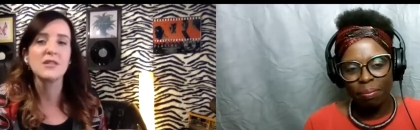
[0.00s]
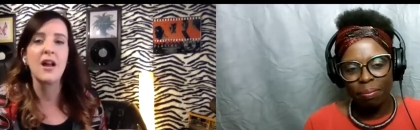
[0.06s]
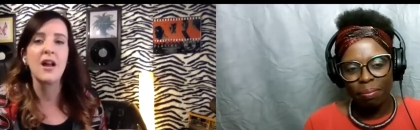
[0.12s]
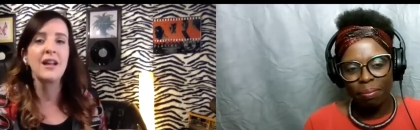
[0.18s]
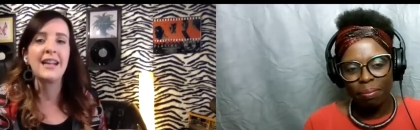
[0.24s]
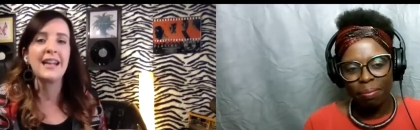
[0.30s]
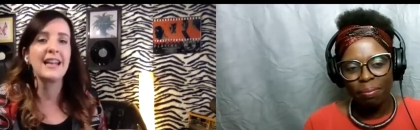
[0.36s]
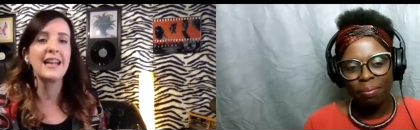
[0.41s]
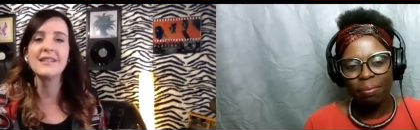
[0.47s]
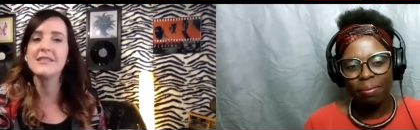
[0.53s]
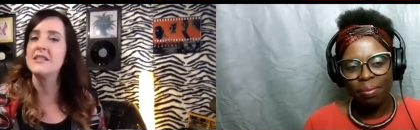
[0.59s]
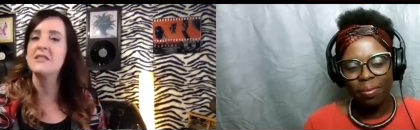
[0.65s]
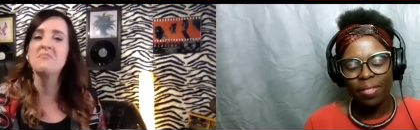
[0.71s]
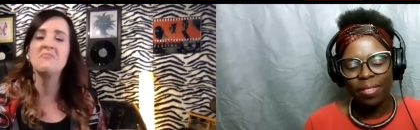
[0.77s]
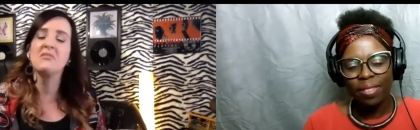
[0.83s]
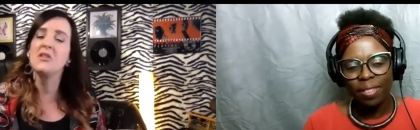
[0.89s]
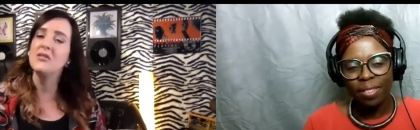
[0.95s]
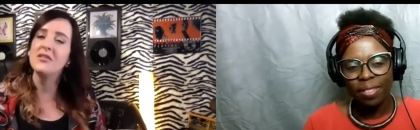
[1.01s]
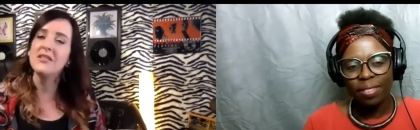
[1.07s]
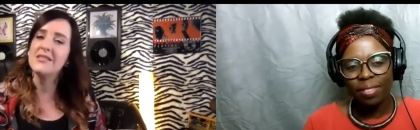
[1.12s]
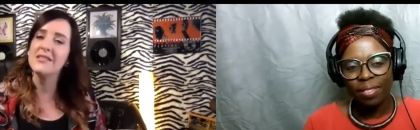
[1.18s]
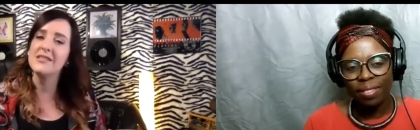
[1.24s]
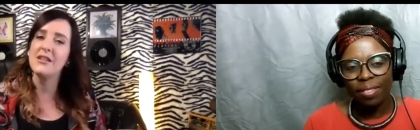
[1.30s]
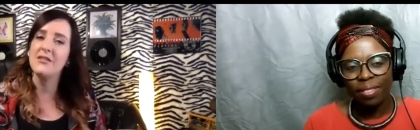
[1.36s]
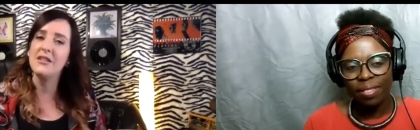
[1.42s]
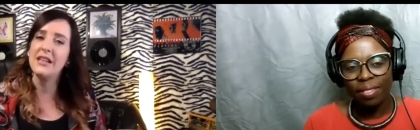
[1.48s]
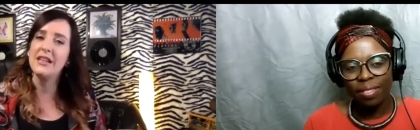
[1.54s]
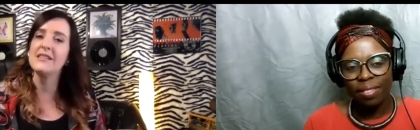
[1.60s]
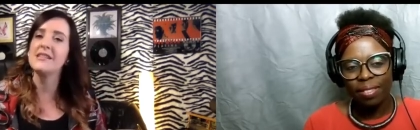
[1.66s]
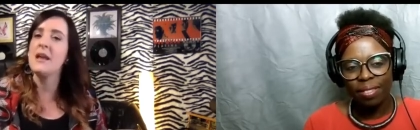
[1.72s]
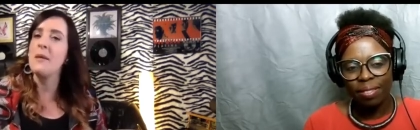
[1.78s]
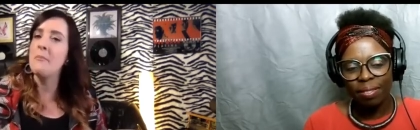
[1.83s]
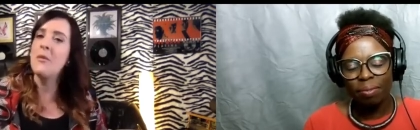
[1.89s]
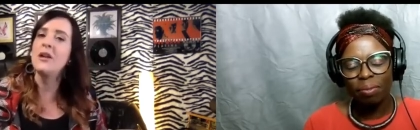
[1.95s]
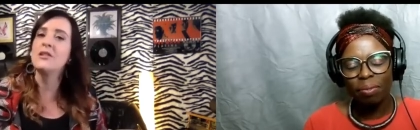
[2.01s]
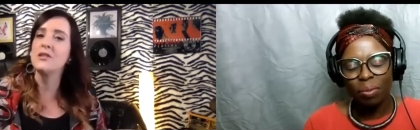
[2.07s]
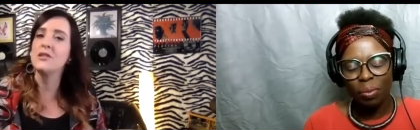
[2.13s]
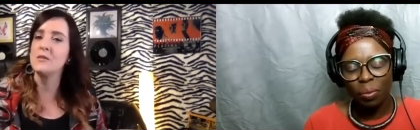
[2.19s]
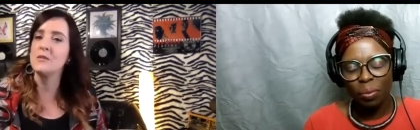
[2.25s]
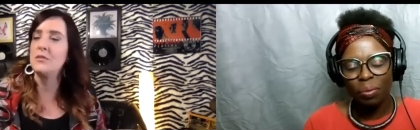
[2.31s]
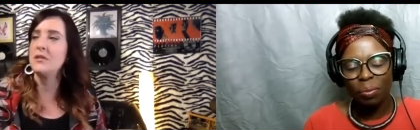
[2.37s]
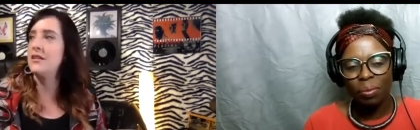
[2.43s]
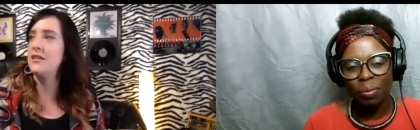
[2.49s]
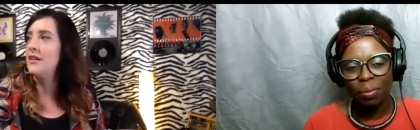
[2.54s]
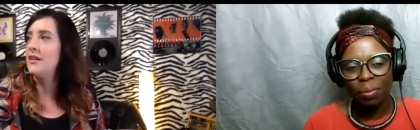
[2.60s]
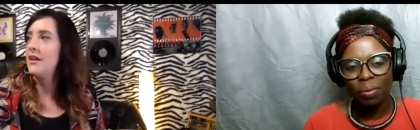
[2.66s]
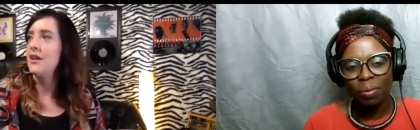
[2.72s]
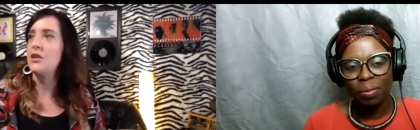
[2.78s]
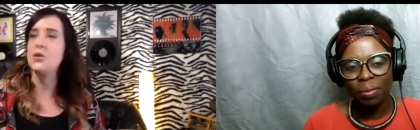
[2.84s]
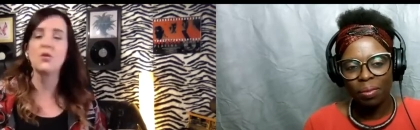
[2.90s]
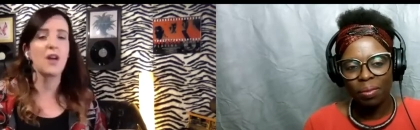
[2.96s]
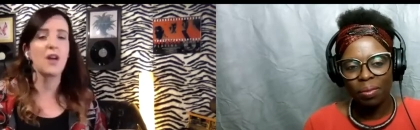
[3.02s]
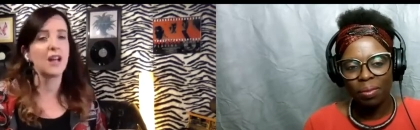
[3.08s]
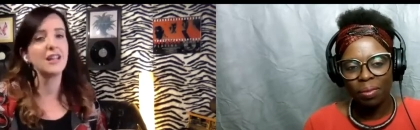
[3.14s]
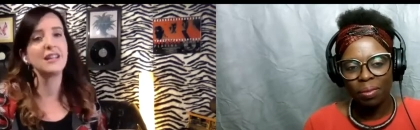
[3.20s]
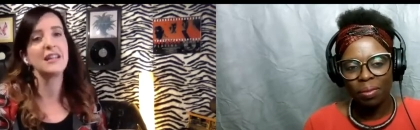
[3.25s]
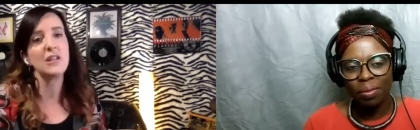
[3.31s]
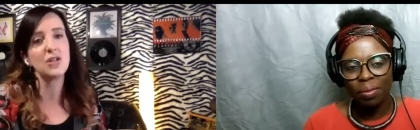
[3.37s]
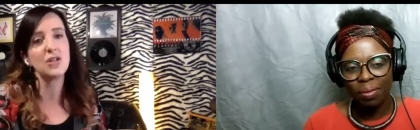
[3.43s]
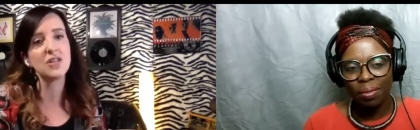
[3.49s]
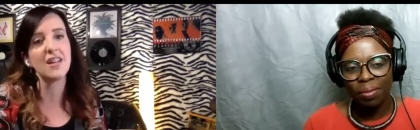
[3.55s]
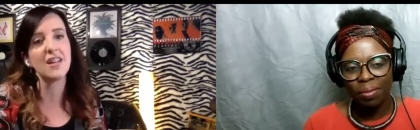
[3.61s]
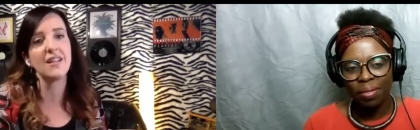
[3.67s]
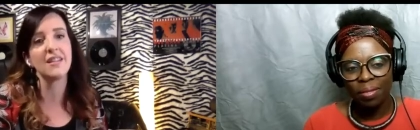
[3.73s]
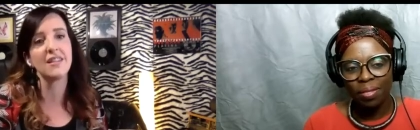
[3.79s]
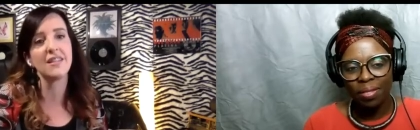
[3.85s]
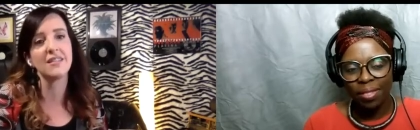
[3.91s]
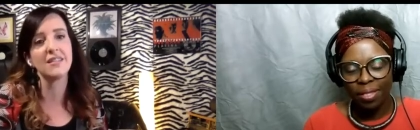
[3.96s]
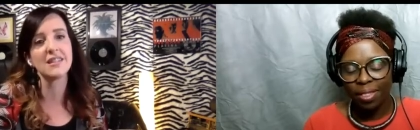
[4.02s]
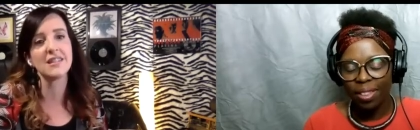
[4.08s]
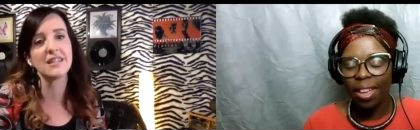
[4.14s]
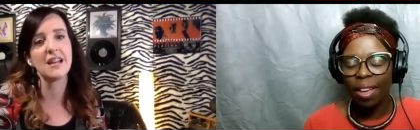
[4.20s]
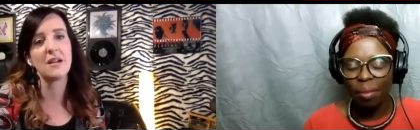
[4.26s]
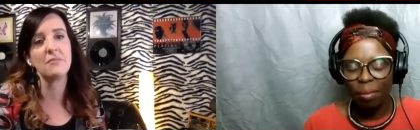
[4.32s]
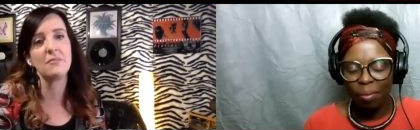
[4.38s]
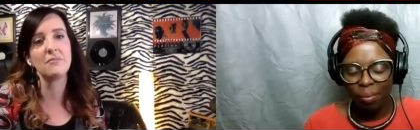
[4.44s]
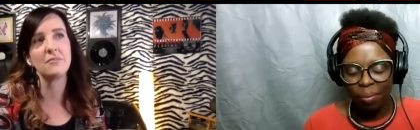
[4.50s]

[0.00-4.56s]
Speaker 1: you know slightly lesser. Not necessarily, because that might just be your kind of niche thing that